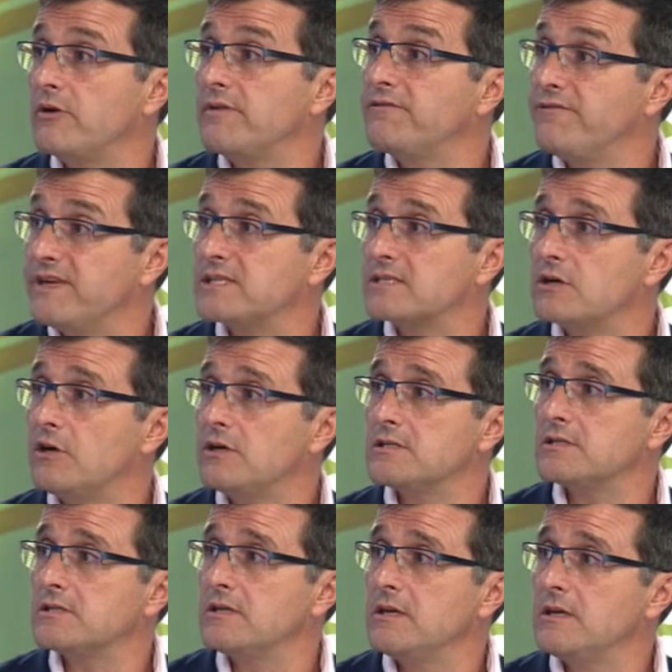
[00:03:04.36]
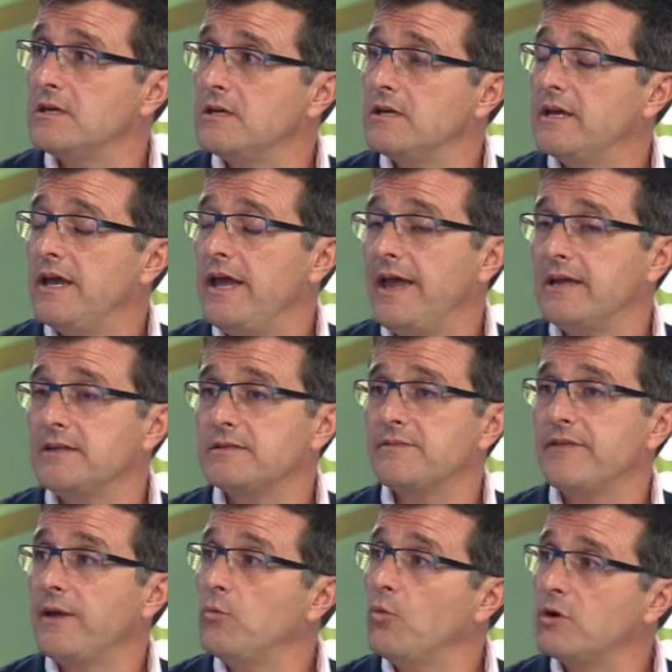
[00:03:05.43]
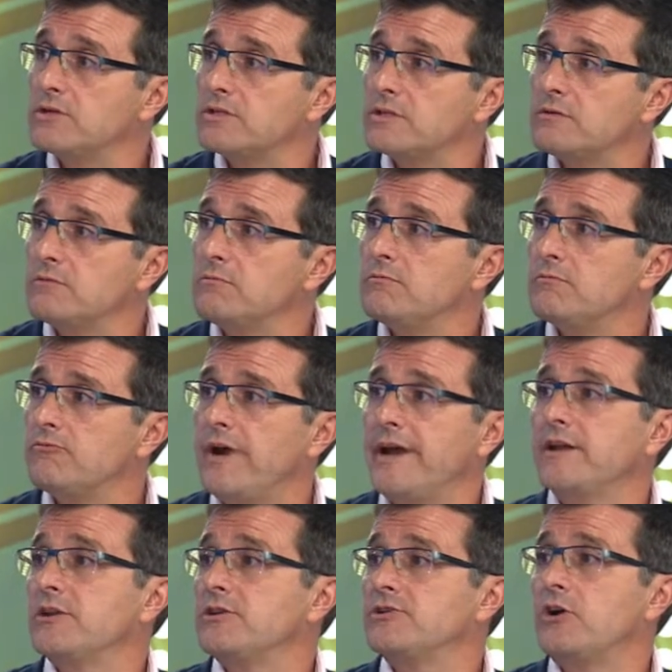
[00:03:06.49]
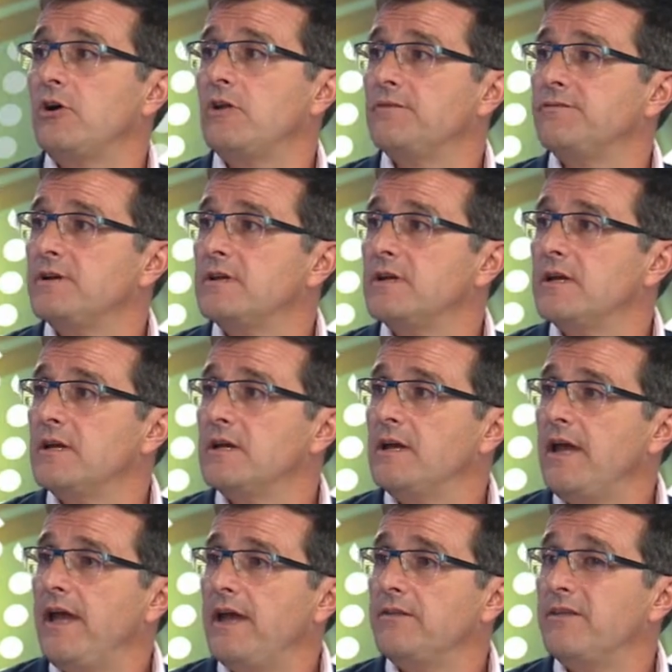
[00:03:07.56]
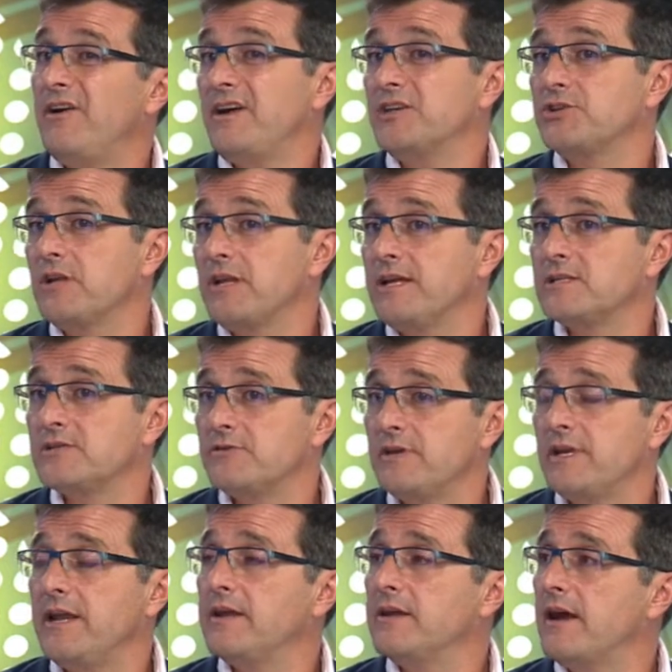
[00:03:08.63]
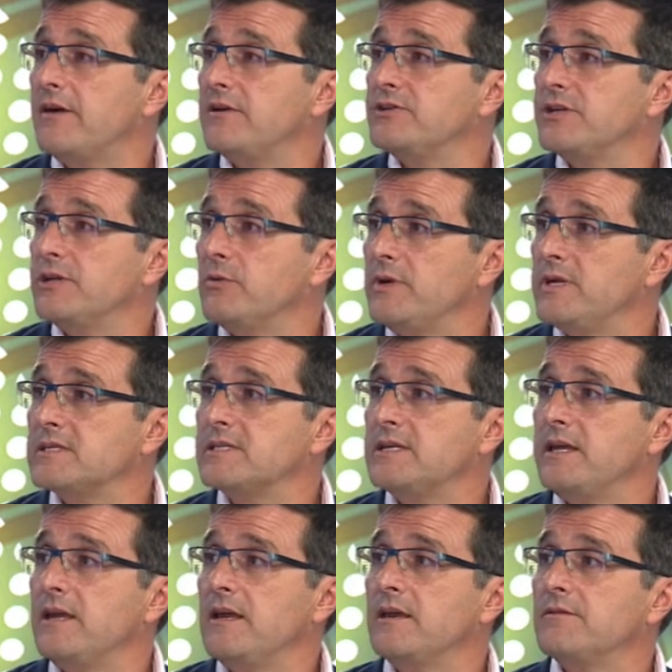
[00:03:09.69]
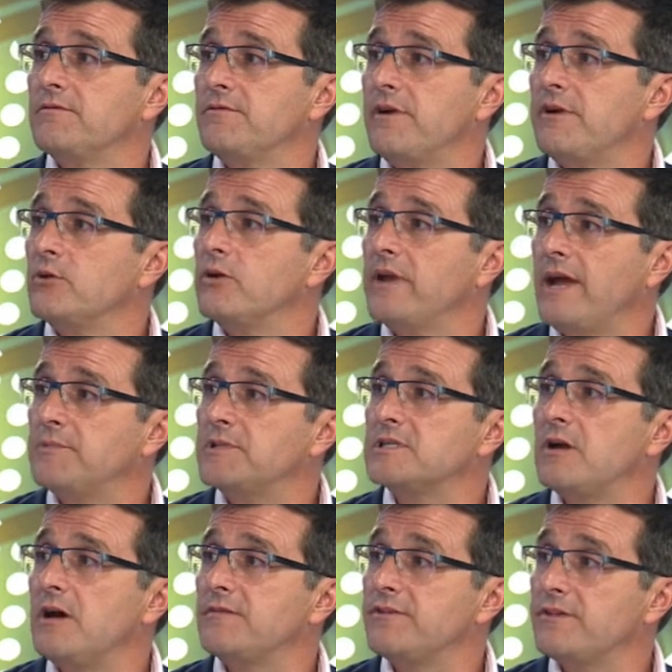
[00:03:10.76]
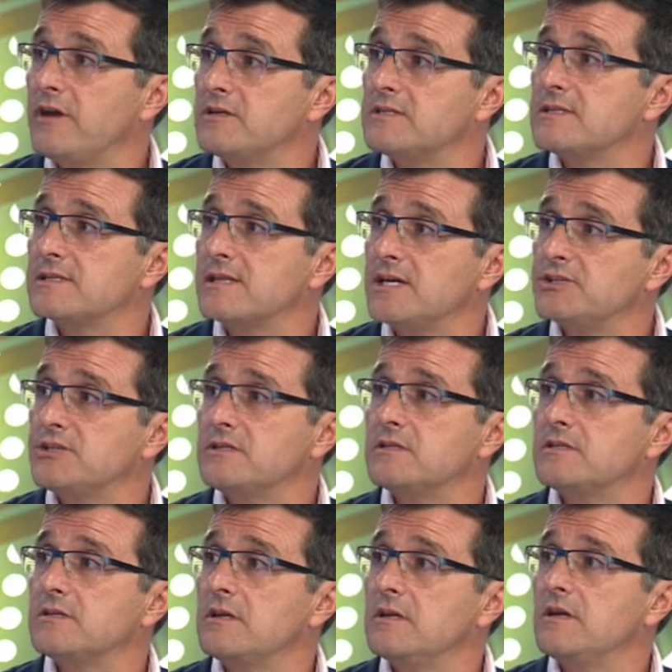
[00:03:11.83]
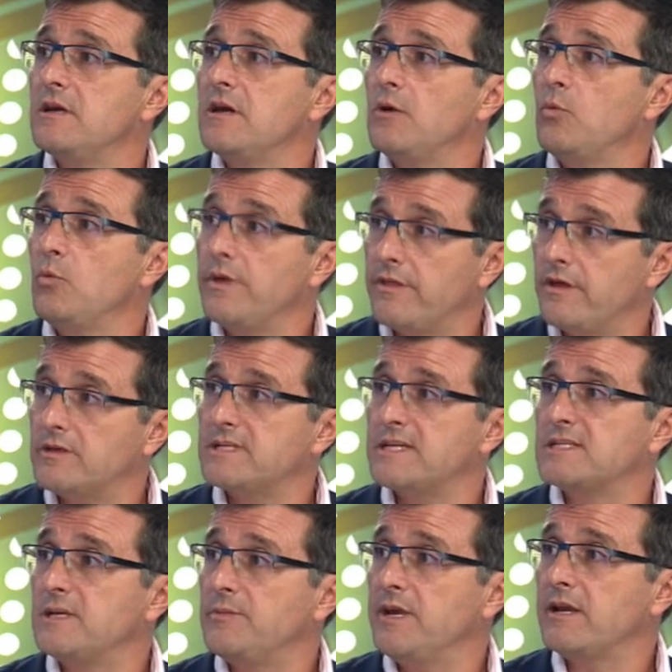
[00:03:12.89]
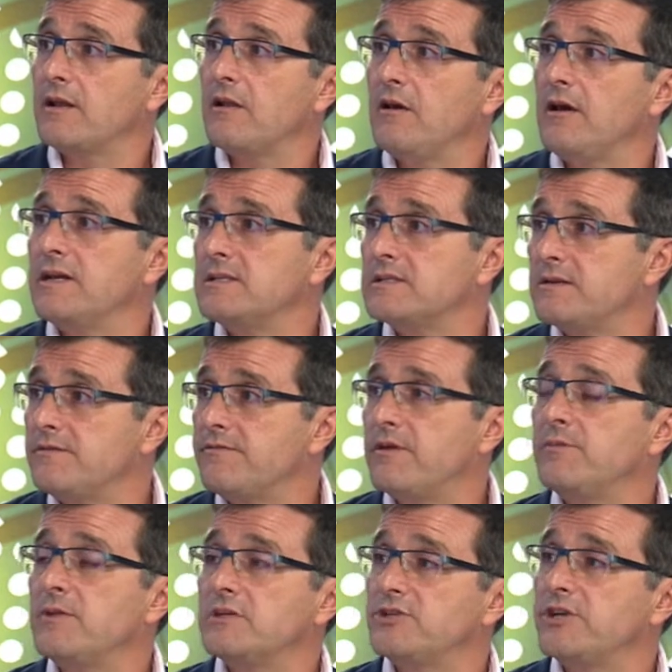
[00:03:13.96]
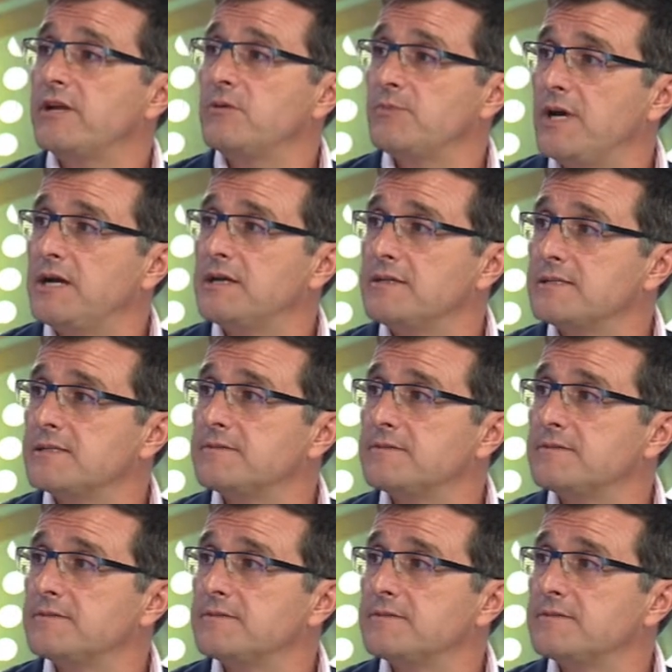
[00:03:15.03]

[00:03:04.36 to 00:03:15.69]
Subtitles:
a fixed cost, and they want to rein control of it. And it's really encouraging. We're seeing very good appetite for those discussions with those SME clients from those channel partners.